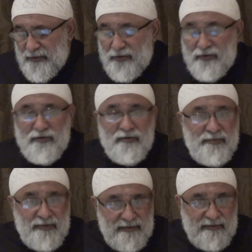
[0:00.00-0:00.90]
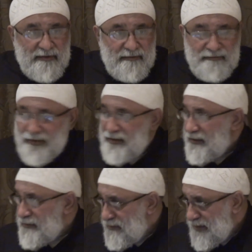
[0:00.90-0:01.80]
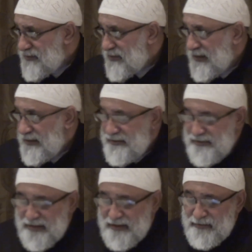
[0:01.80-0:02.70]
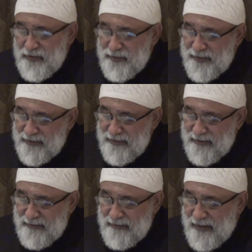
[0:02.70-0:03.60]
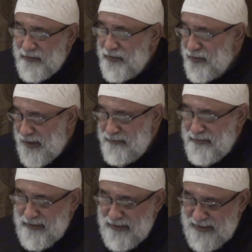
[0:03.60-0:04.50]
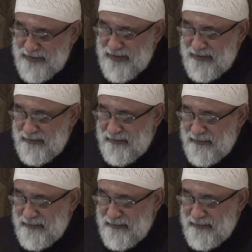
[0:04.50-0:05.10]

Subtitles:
you know, your brother, meaning Imam Hassan alayhi salam, your brother Abu Muhammad al-Hassan